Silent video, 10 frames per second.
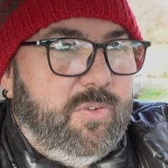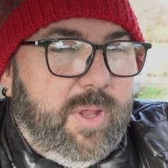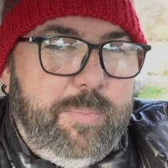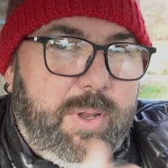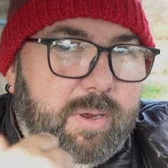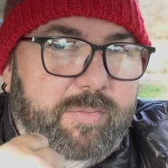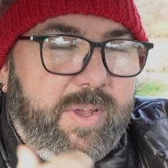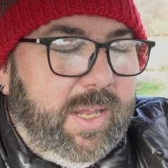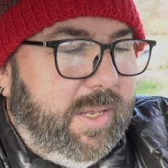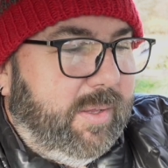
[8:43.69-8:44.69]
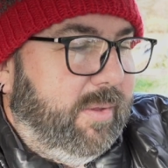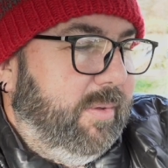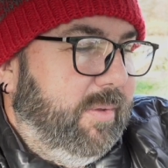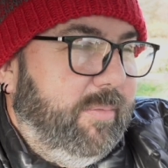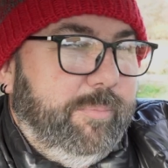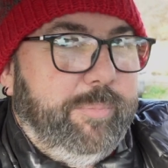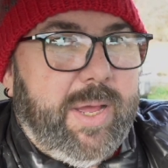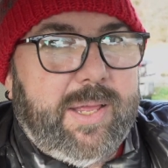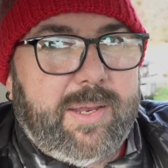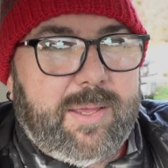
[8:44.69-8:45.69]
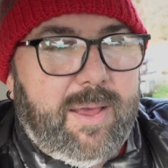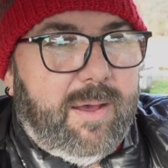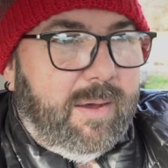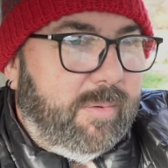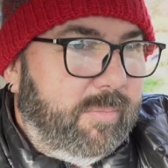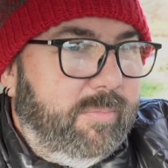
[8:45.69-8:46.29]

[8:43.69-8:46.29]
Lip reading: They plug a thing in the back of the car,